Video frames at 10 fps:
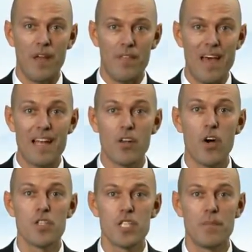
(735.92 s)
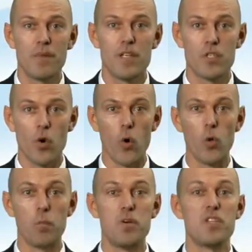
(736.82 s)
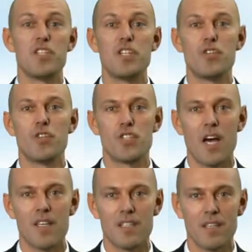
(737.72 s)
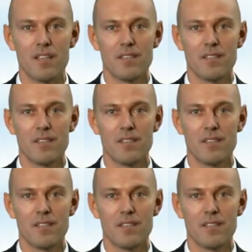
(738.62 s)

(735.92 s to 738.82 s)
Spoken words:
That concept is called position sizing.